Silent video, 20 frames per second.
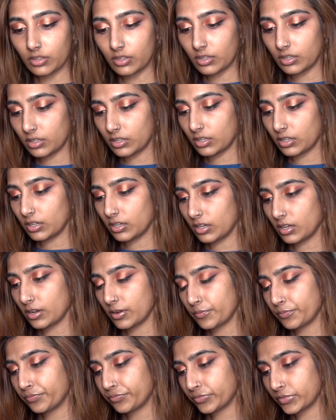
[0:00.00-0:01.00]
the
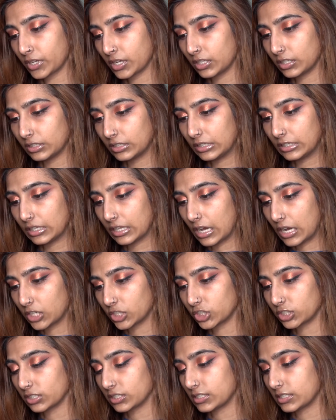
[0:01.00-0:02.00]
Lily
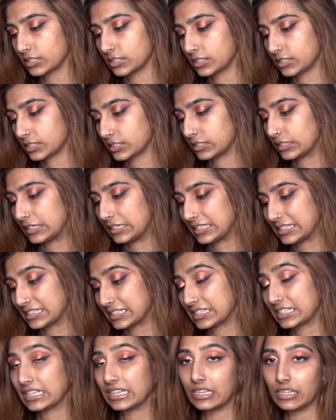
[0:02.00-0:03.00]
Lashes,
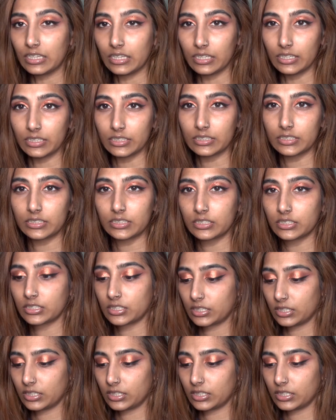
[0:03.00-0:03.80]
it's Lit